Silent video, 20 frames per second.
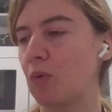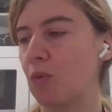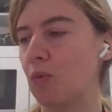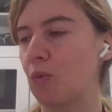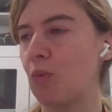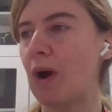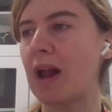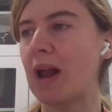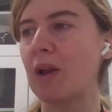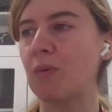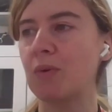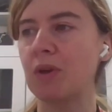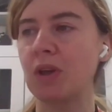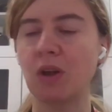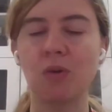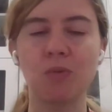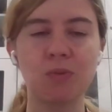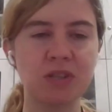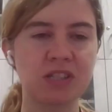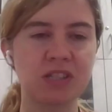while we
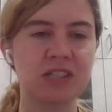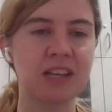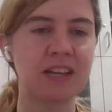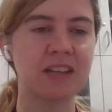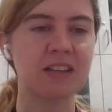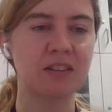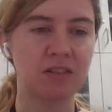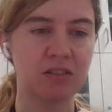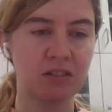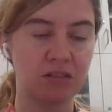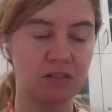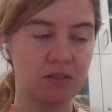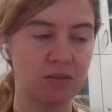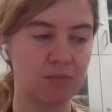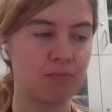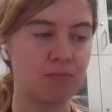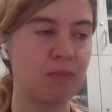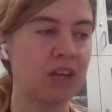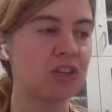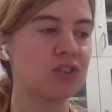always
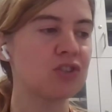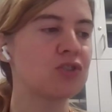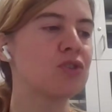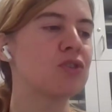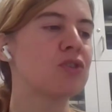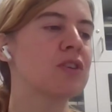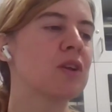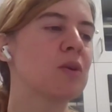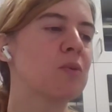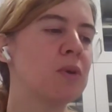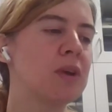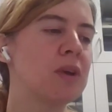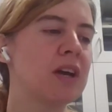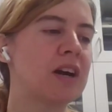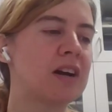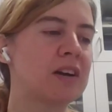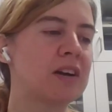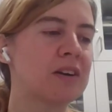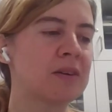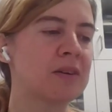make sure that we
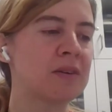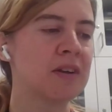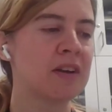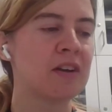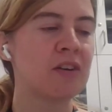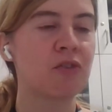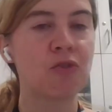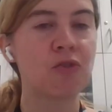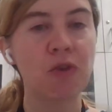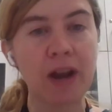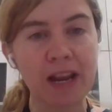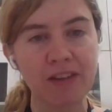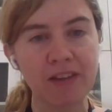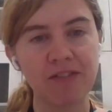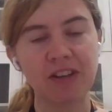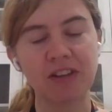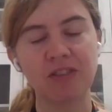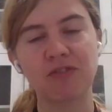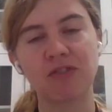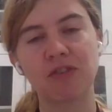are
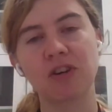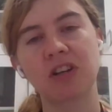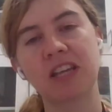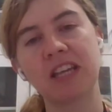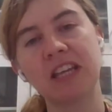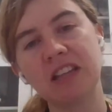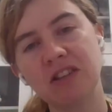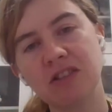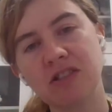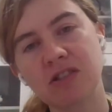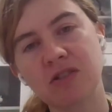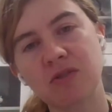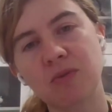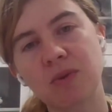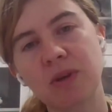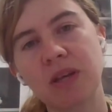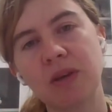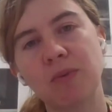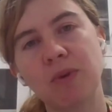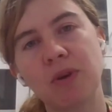relevant for the
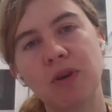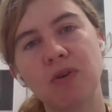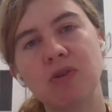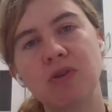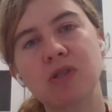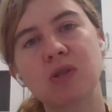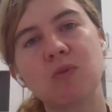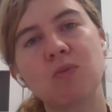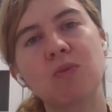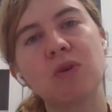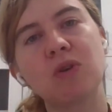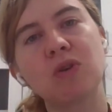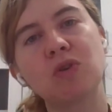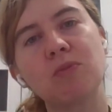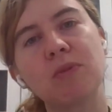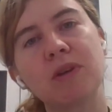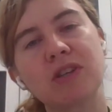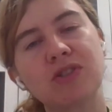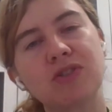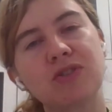industry, we also want to
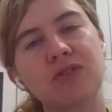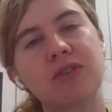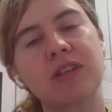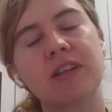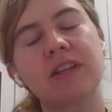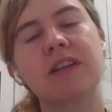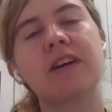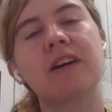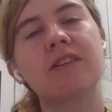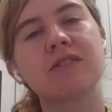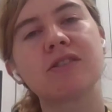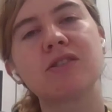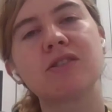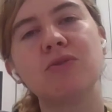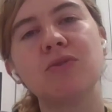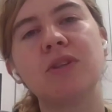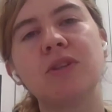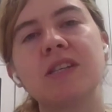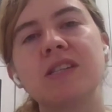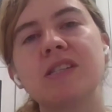make sure that our
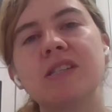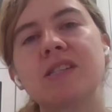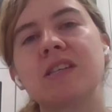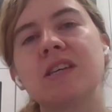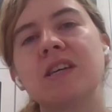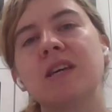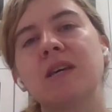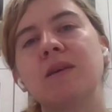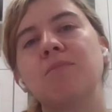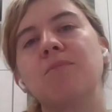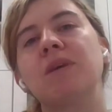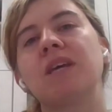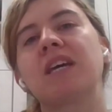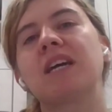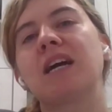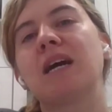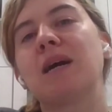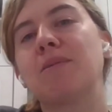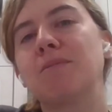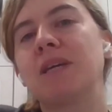students
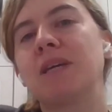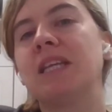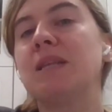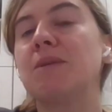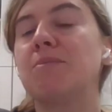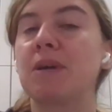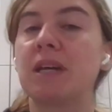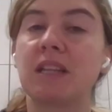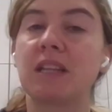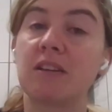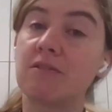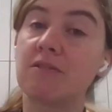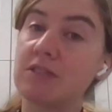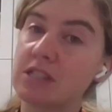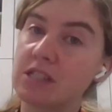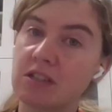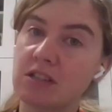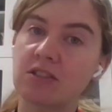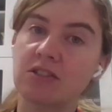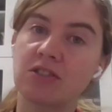become independent
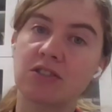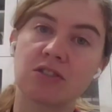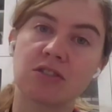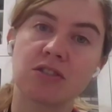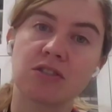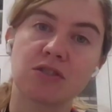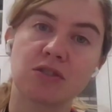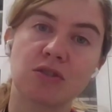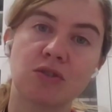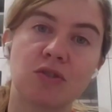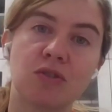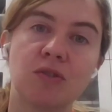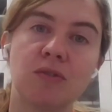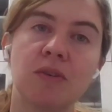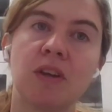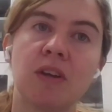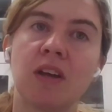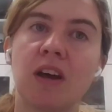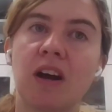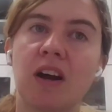researchers. So
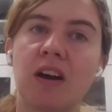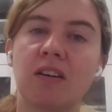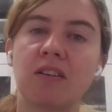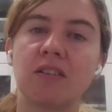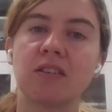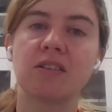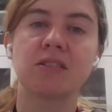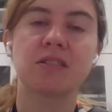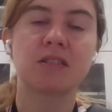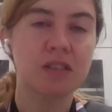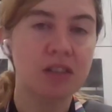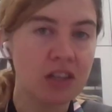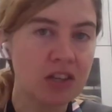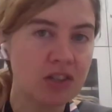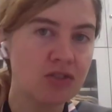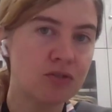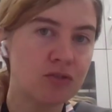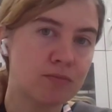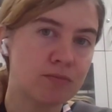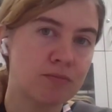our
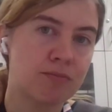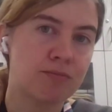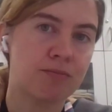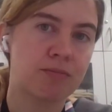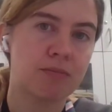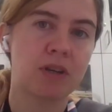dissertation